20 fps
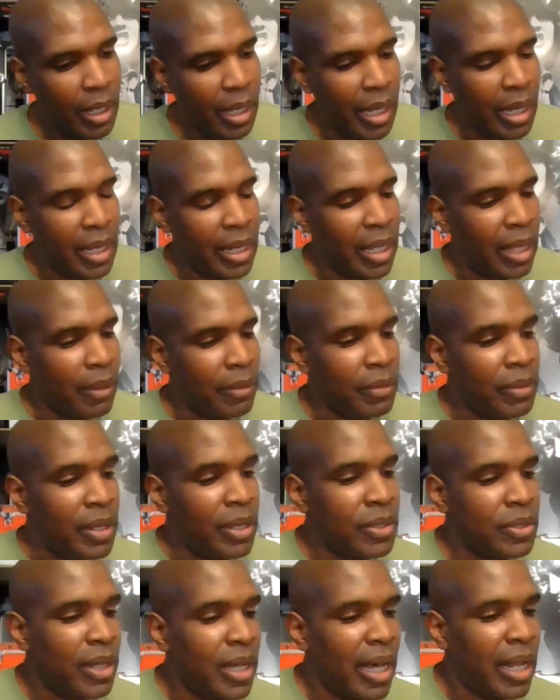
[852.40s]
And now
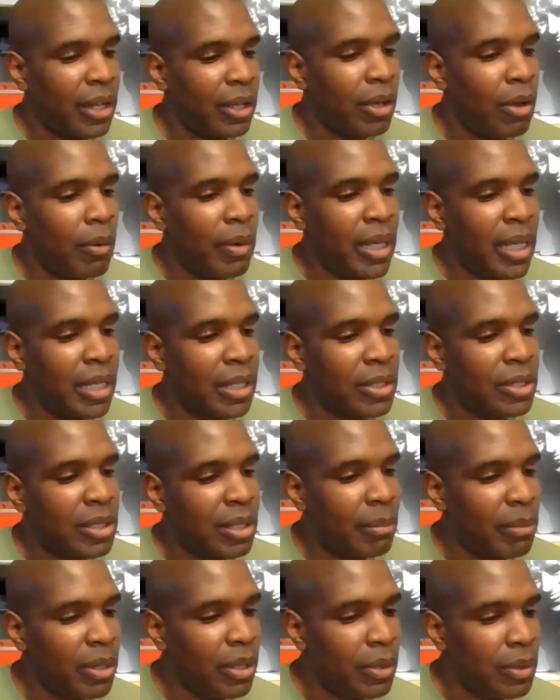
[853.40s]
these are kind of going into
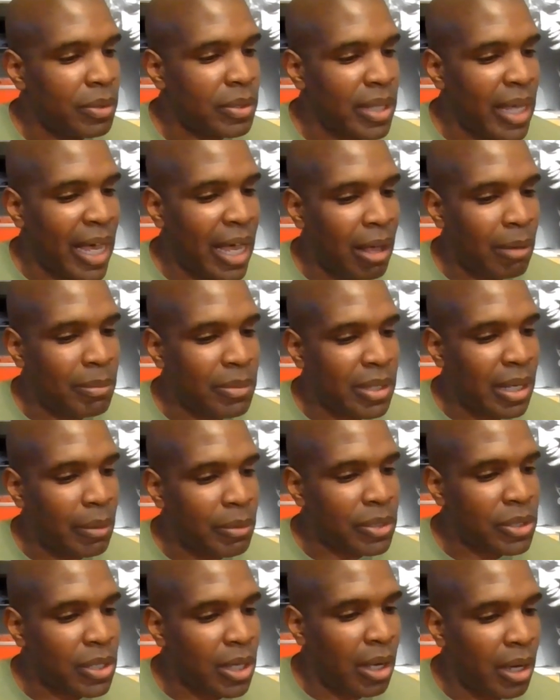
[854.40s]
some of those albums I
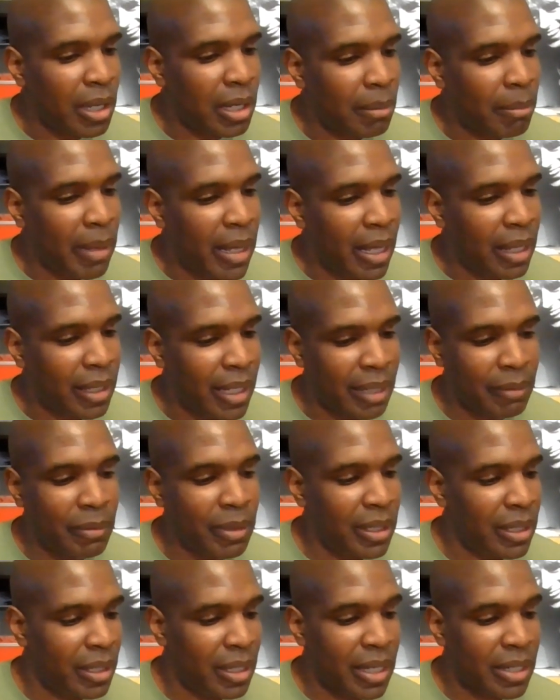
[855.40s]
was talking about, like
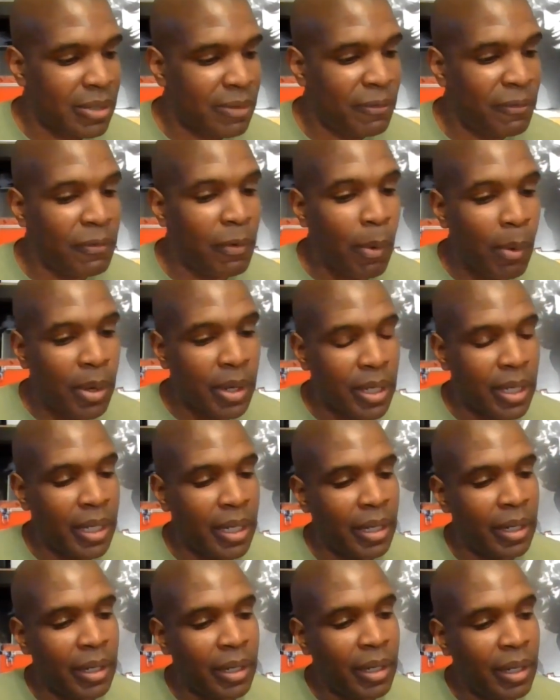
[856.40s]
really the next four
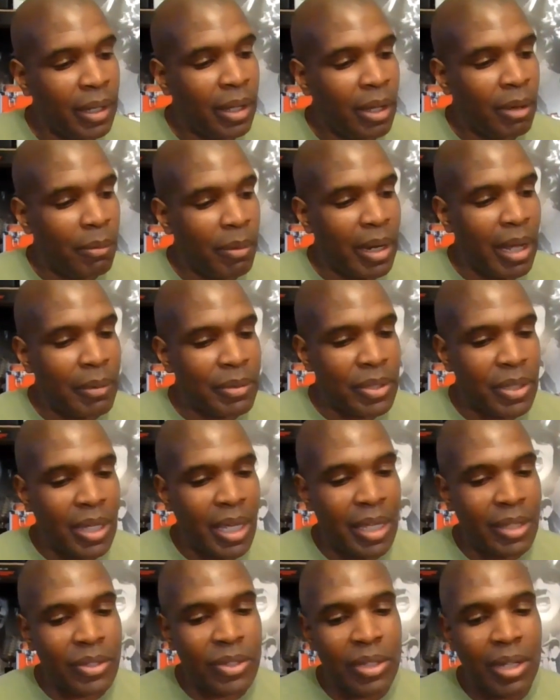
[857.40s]
here, when I was
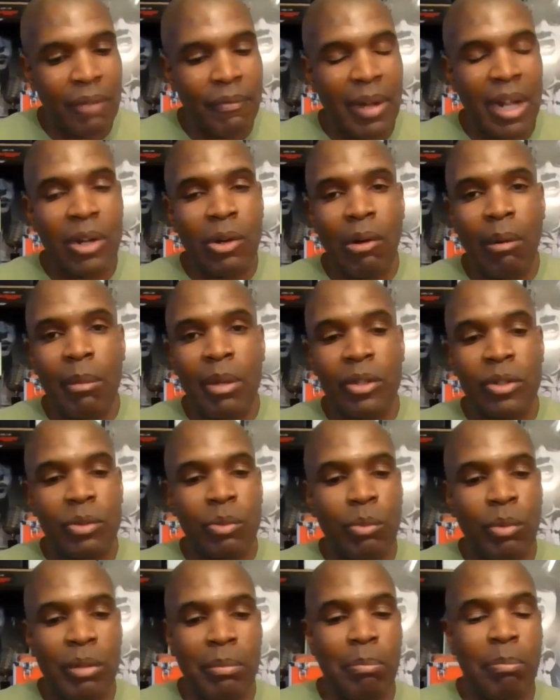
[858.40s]
saying stuff I normally
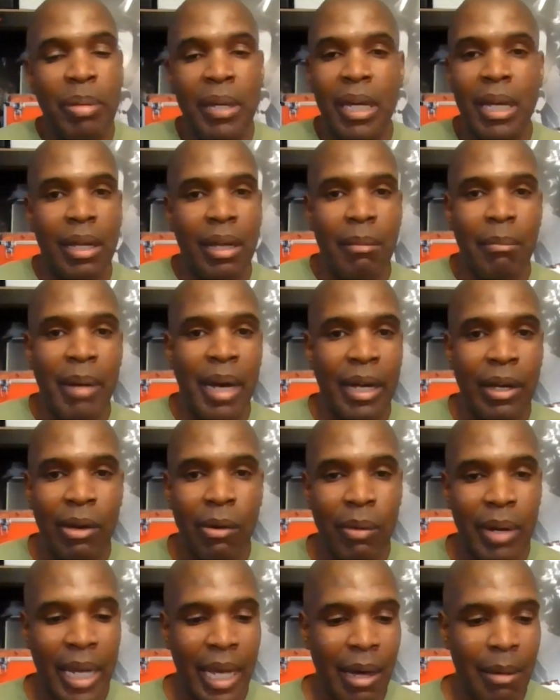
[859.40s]
just wouldn't pick up by
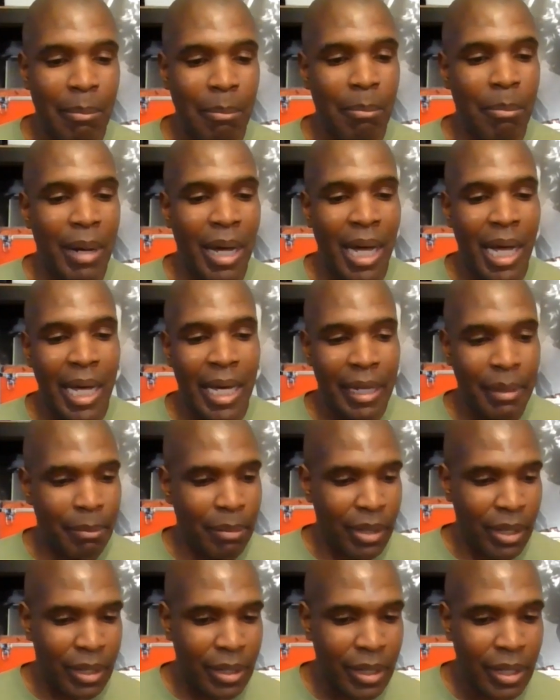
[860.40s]
going out and buying,
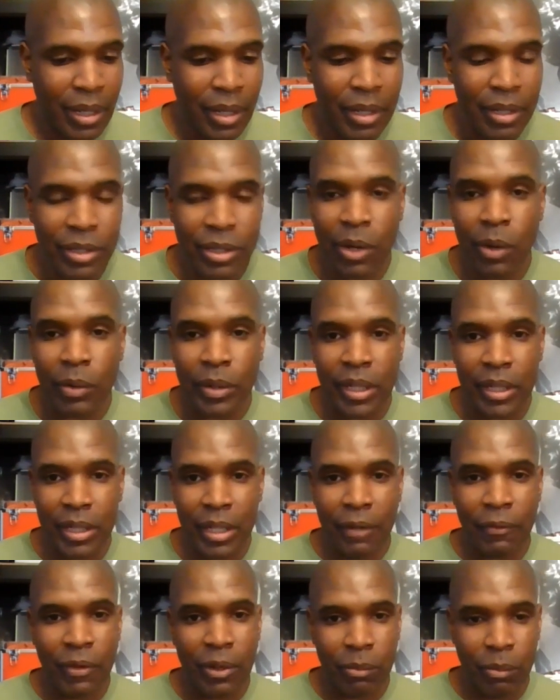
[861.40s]
but totally
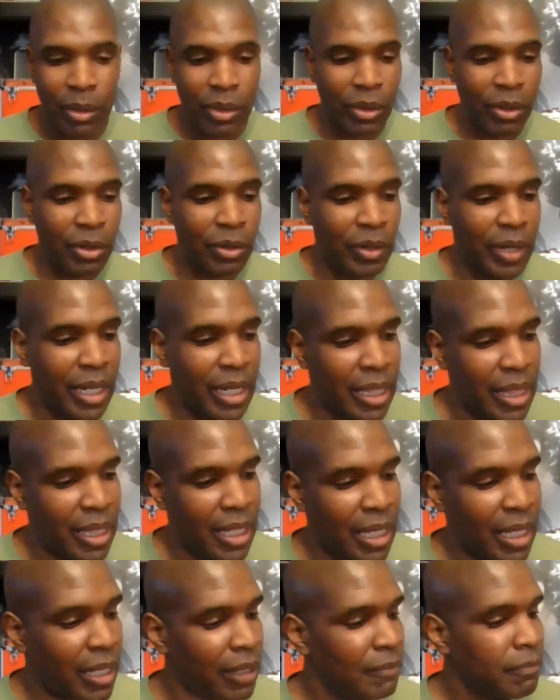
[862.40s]
different with the credit
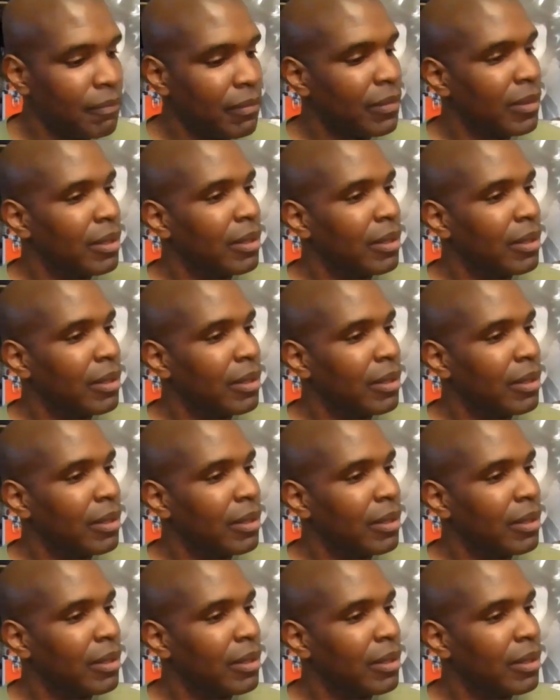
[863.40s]
thing.